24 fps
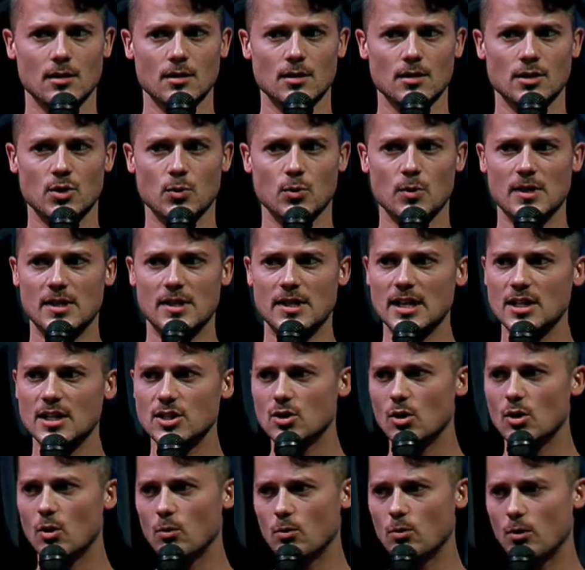So when things
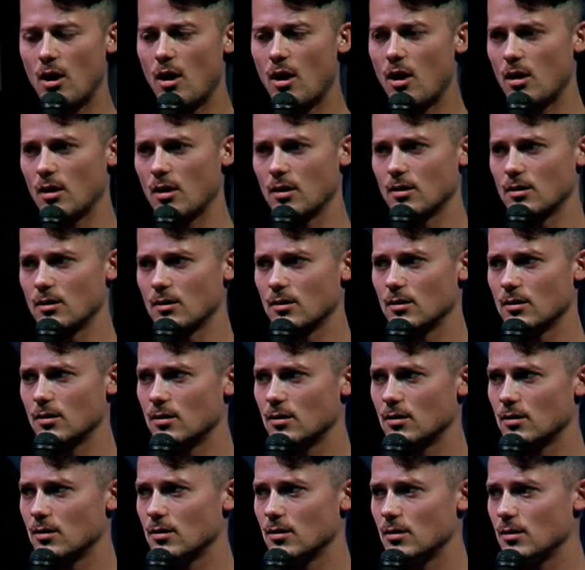go wrong
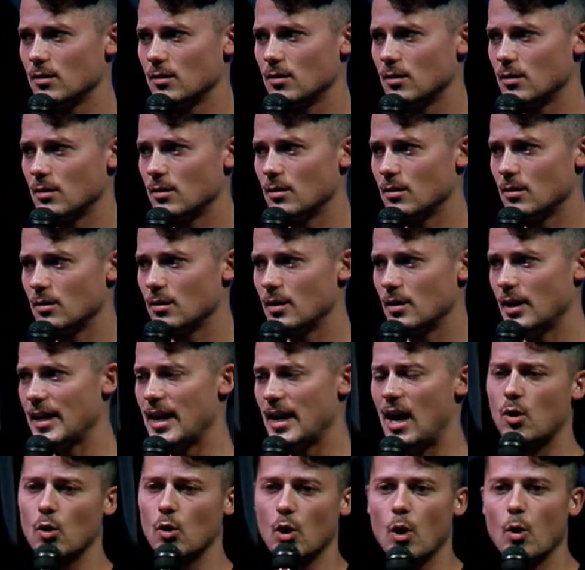in
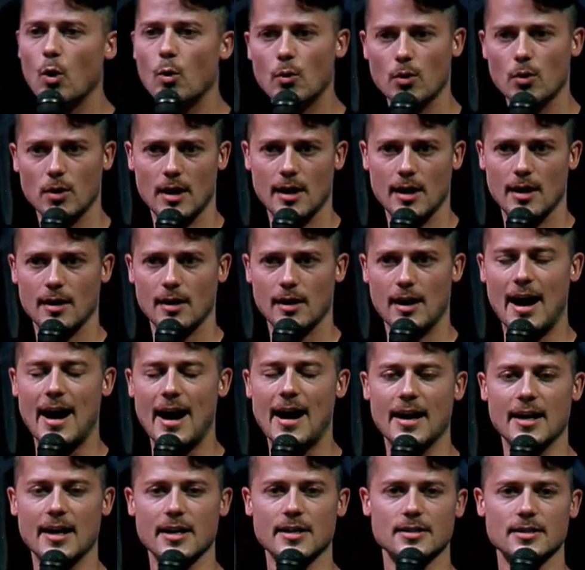our own
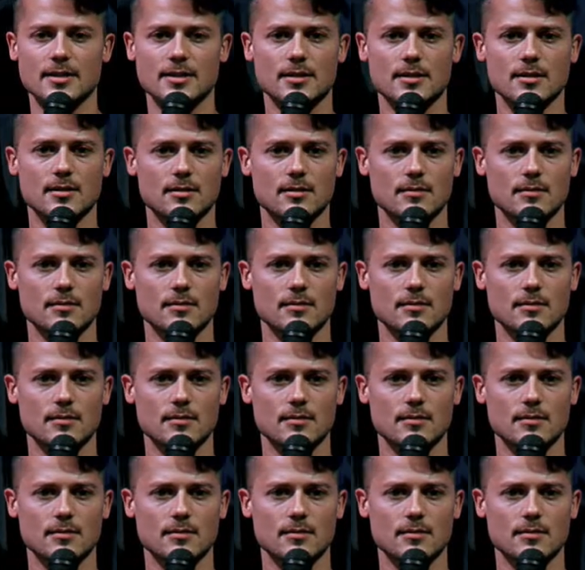eyes,